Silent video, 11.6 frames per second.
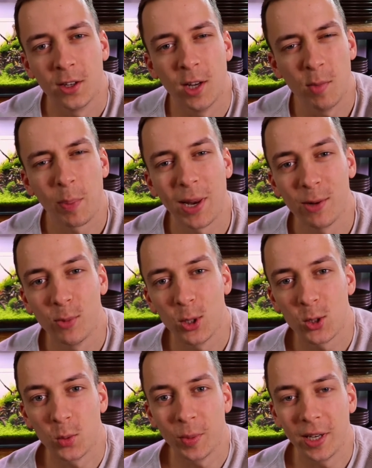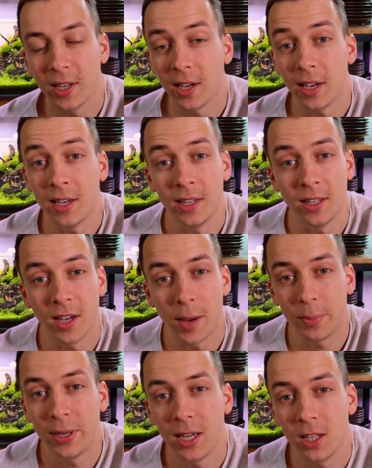Now my plan was to make a
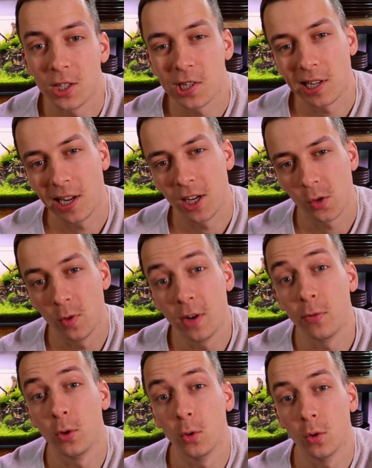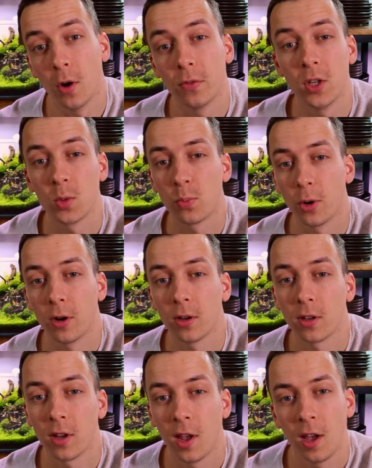update slash review of this
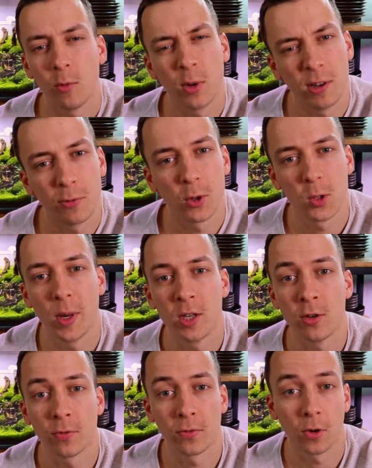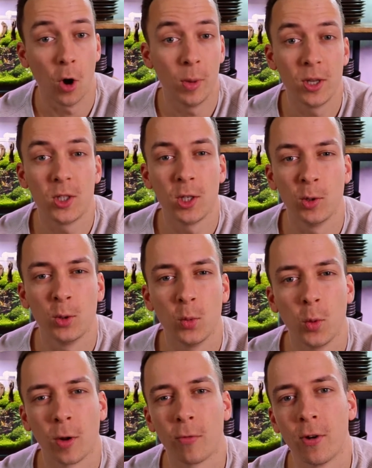product when the first batch of homemade CO2
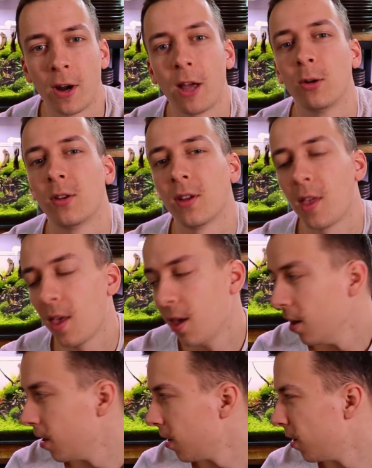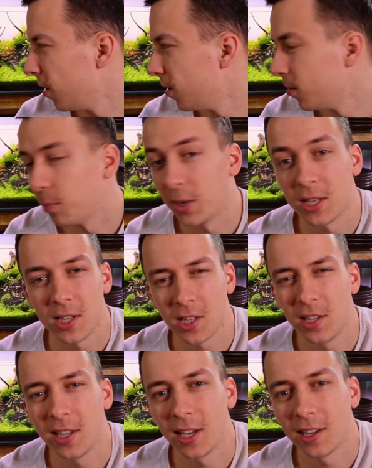would have run out. But that's
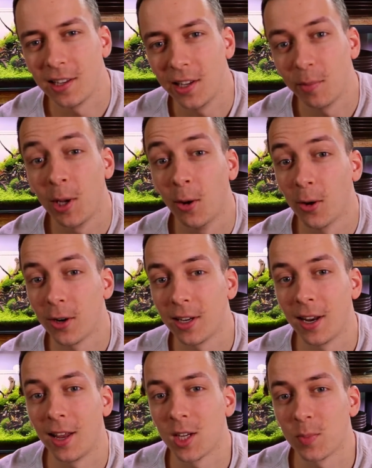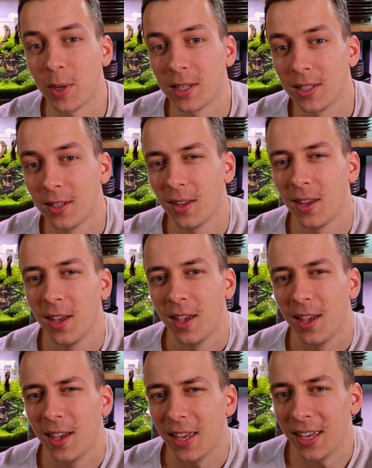actually taking a little bit longer than I expected,
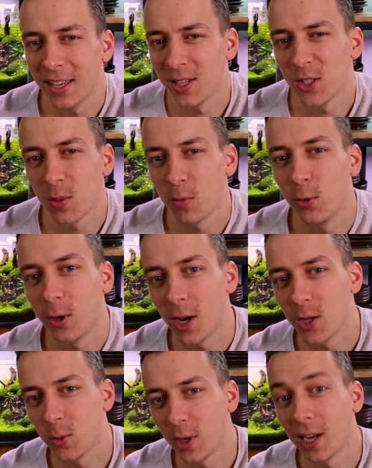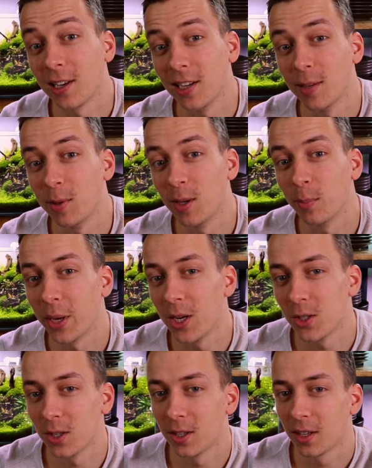and some of you guys were getting a little bit
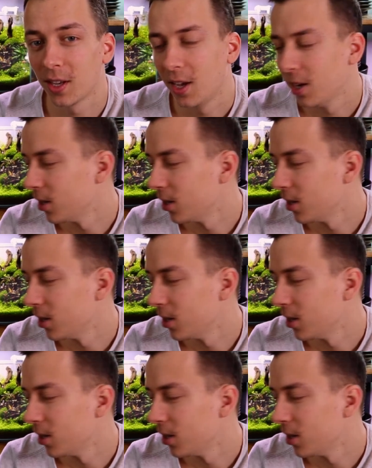impatient.